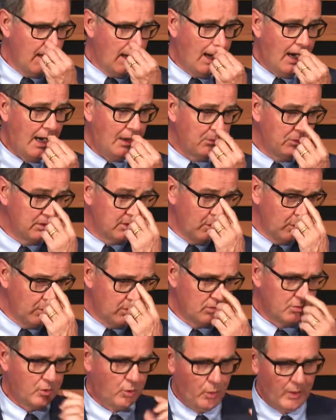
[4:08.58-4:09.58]
I will go
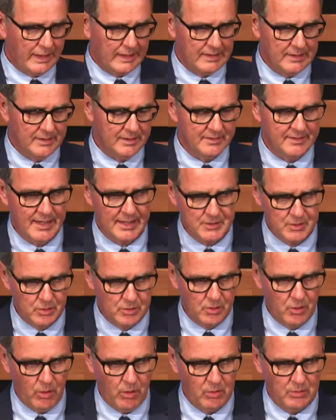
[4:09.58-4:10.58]
quickly on that. You
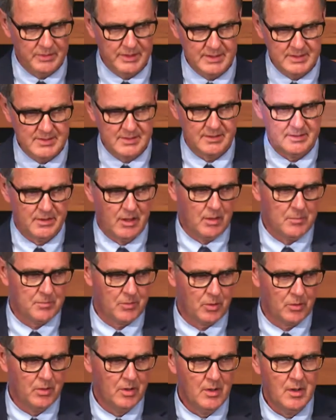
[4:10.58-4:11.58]
know all these
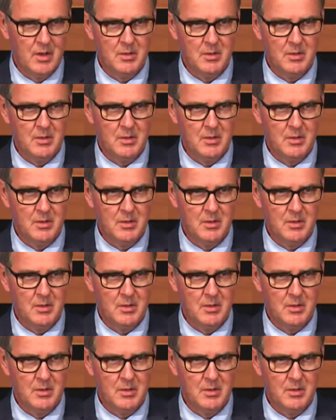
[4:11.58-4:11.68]
numbers,